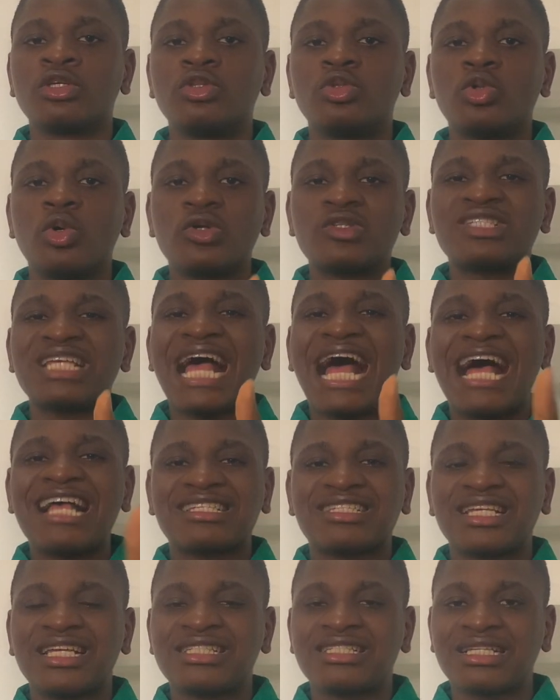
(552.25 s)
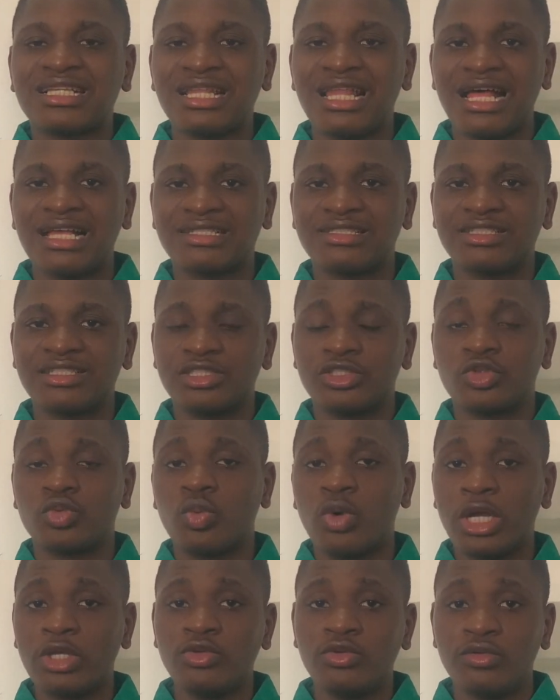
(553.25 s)
those asset classes
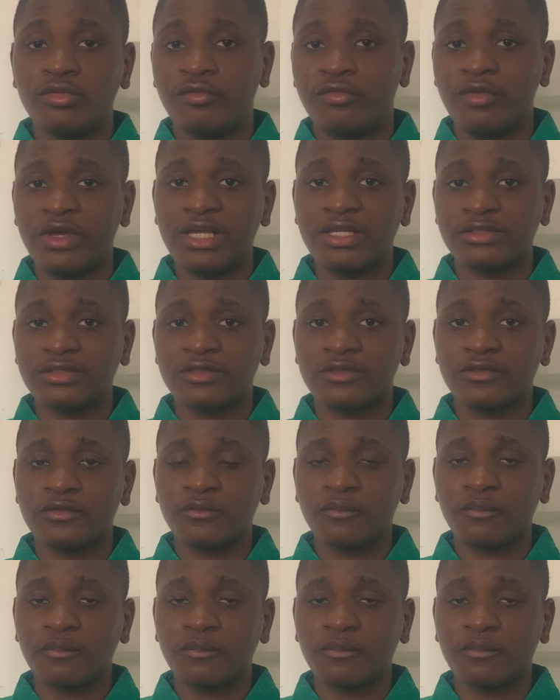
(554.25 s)
when you invest.